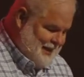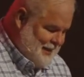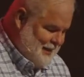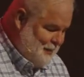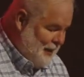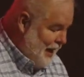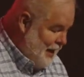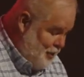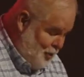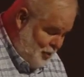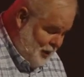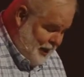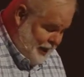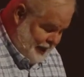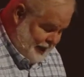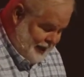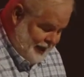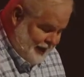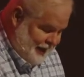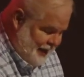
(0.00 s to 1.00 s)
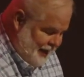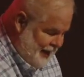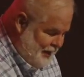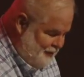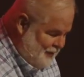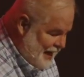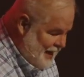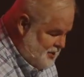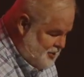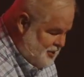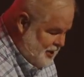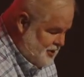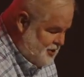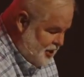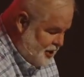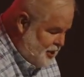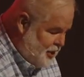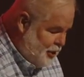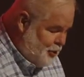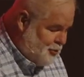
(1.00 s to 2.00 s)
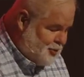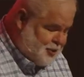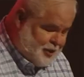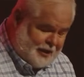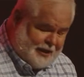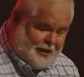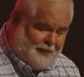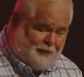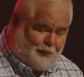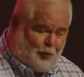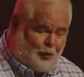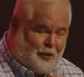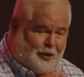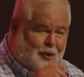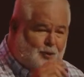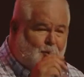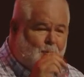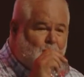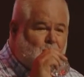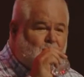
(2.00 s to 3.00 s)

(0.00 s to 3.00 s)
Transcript: By the way, if that's such a huge thing for you,